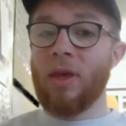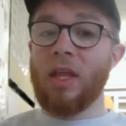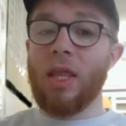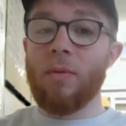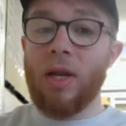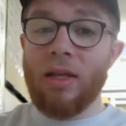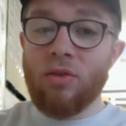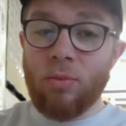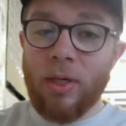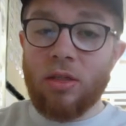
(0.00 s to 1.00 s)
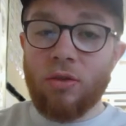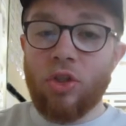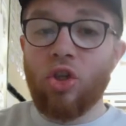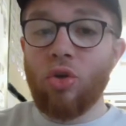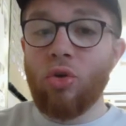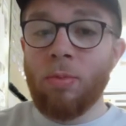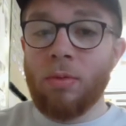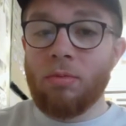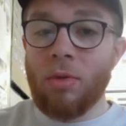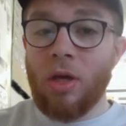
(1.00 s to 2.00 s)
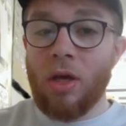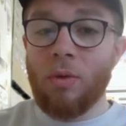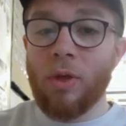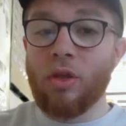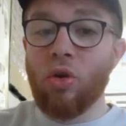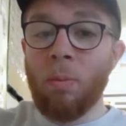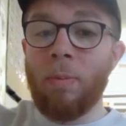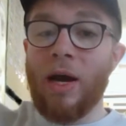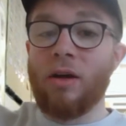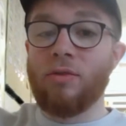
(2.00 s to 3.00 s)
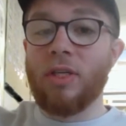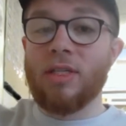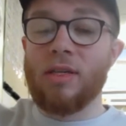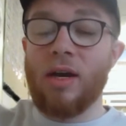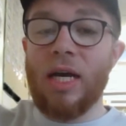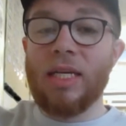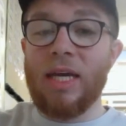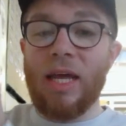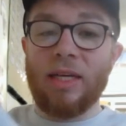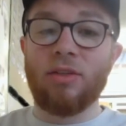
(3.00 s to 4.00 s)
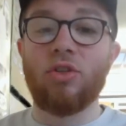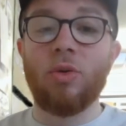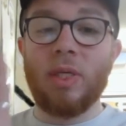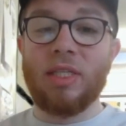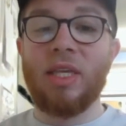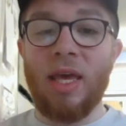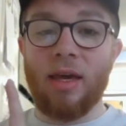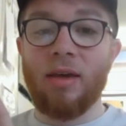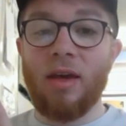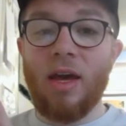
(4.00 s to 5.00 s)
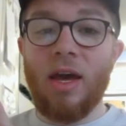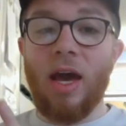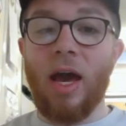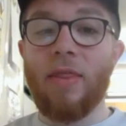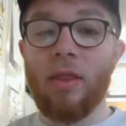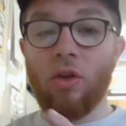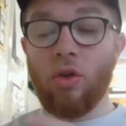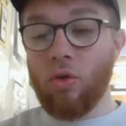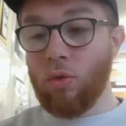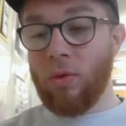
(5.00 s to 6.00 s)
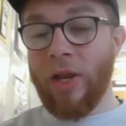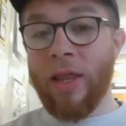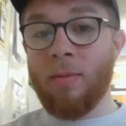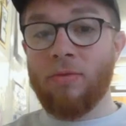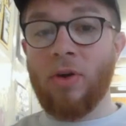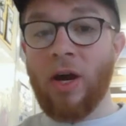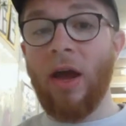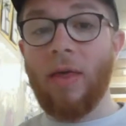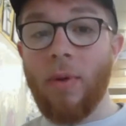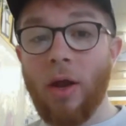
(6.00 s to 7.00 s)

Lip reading: little bits of tube with gunpowder inside connected to a stick, and you lit them on fire and they went